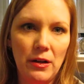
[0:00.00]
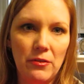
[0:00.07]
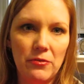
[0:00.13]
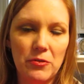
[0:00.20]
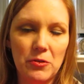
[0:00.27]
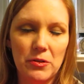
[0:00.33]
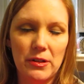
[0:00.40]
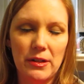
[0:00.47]

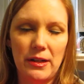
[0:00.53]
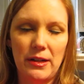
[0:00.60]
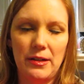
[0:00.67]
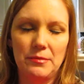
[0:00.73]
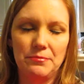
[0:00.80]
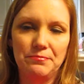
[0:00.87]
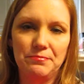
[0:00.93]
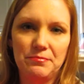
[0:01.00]
for
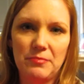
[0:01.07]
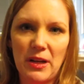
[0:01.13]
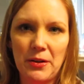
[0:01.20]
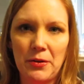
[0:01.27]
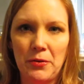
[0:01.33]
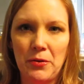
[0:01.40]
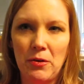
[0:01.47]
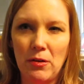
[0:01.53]
I
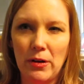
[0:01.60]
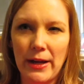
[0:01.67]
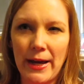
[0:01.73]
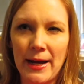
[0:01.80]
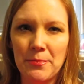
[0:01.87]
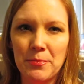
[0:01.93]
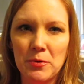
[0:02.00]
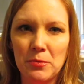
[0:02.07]
don't know on
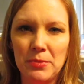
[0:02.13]
Apple,